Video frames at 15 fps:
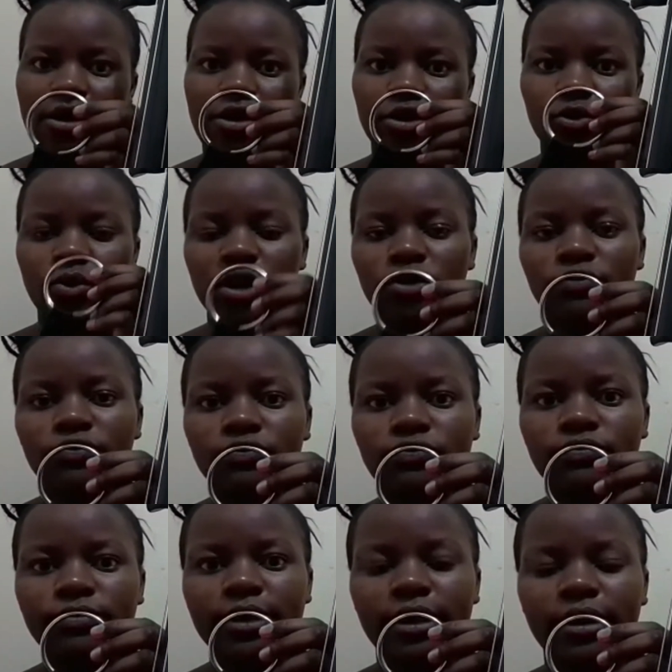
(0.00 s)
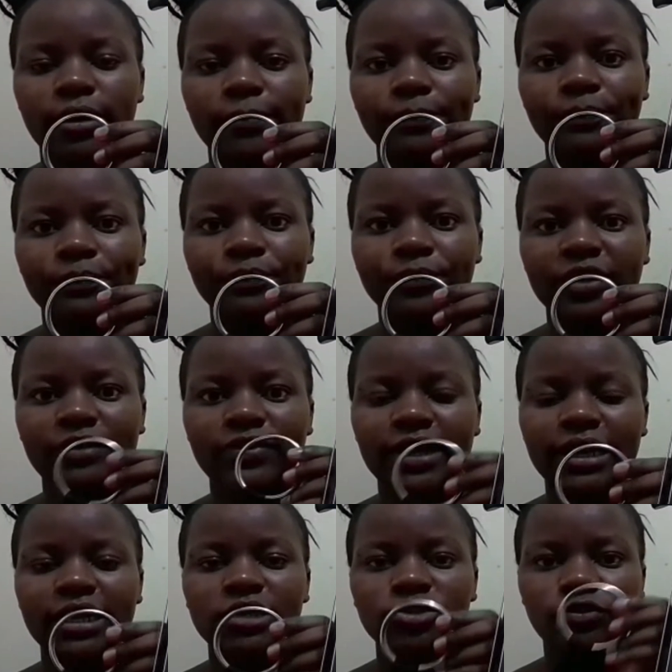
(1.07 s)
on one of the
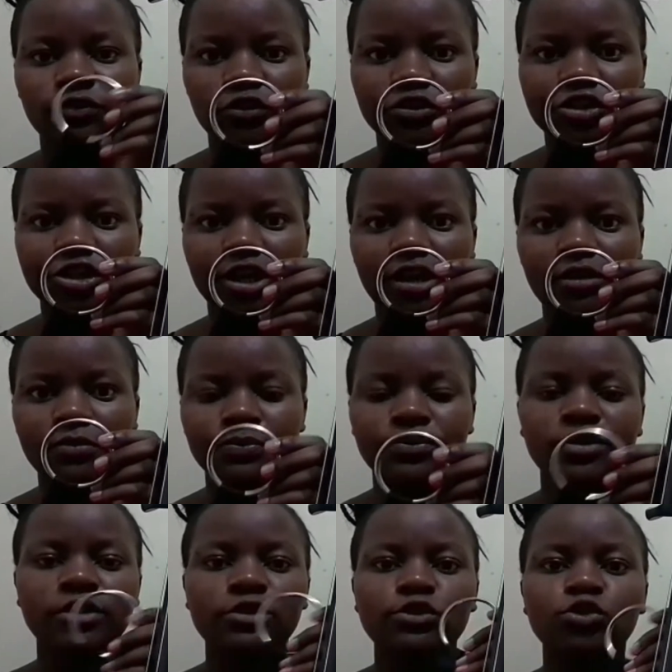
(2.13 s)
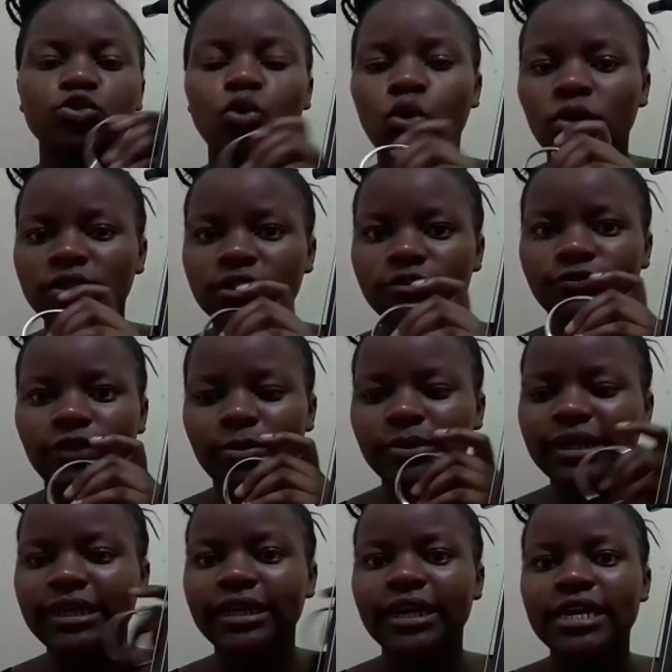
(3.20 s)
legs of your chair to hold it
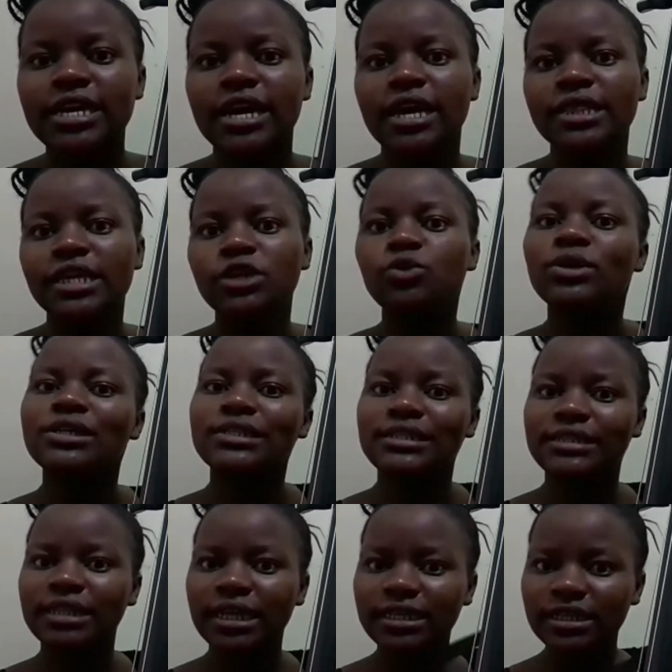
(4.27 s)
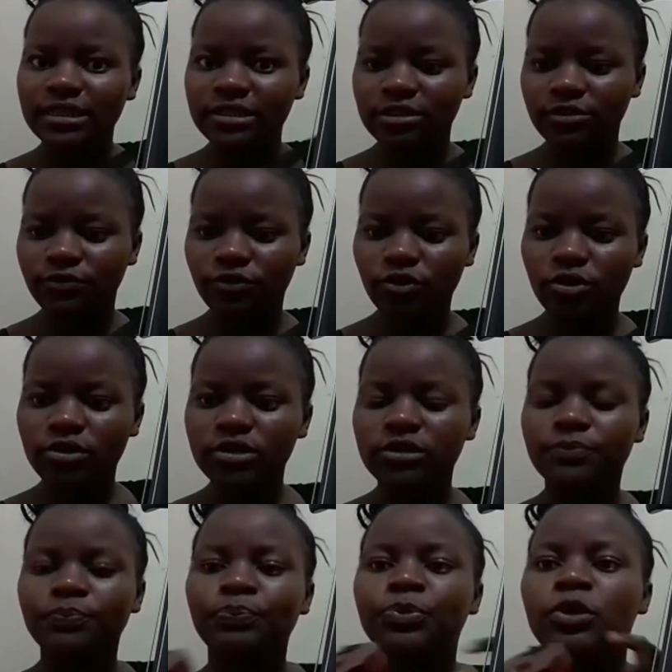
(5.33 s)
firmly, and then you extend it in front.
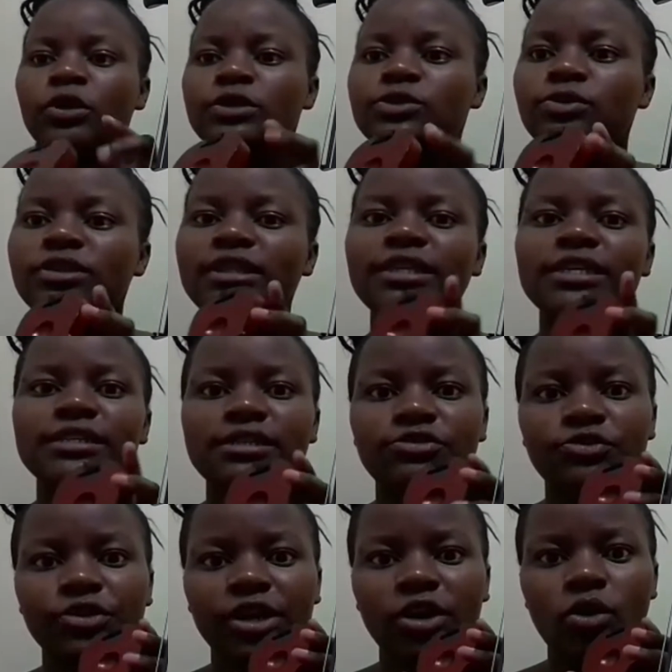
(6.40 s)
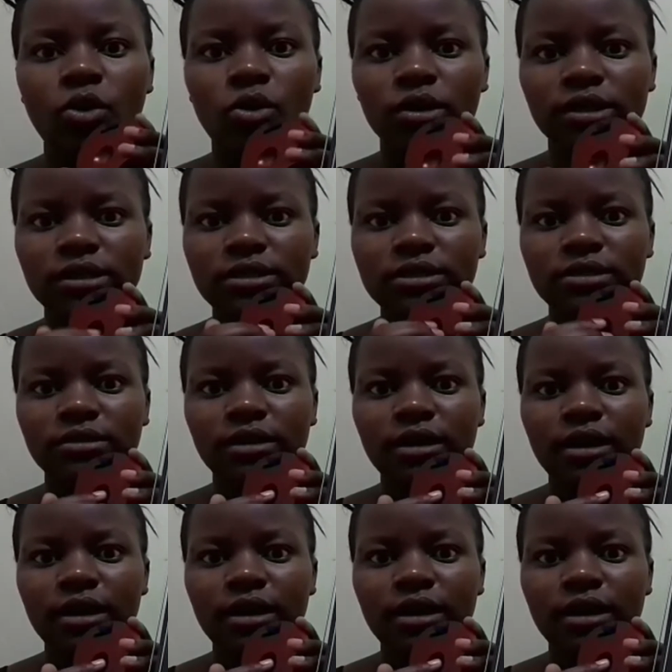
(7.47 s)
So these three holes.